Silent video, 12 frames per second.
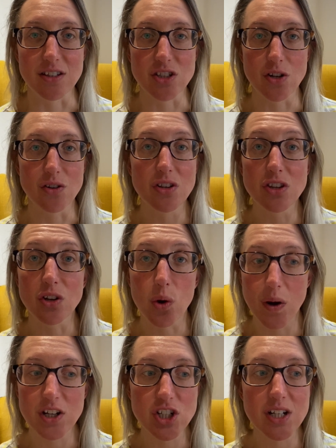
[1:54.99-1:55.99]
So the
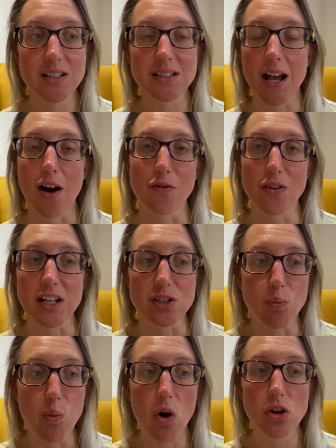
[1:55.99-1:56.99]
question itself is,
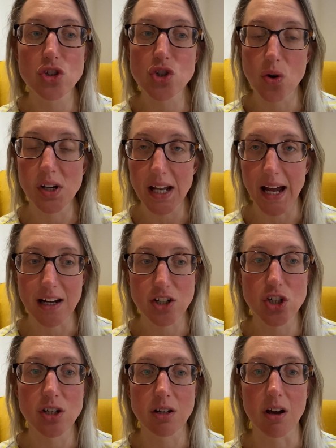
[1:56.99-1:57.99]
what joint
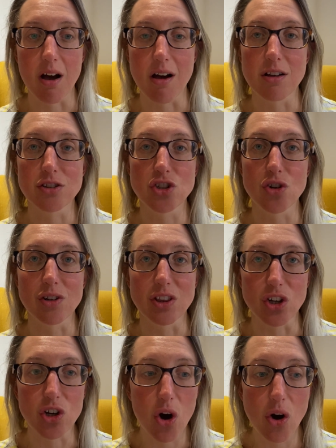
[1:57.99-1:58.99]
action occurs during the
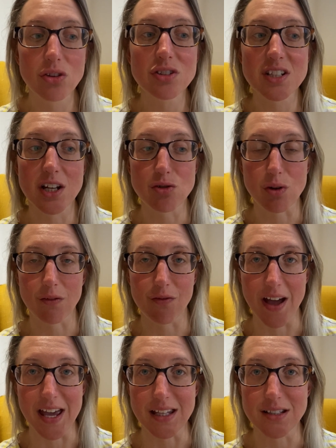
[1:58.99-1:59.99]
concentric
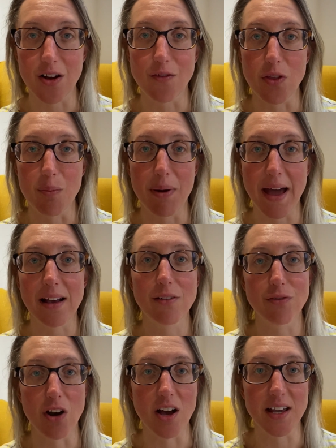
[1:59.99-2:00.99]
phase of the pec
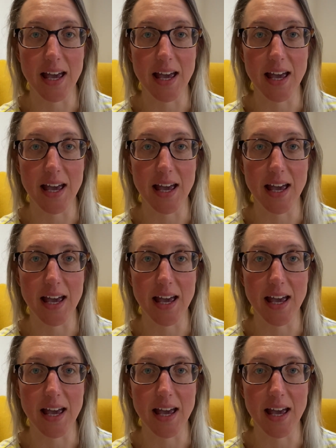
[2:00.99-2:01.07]
fly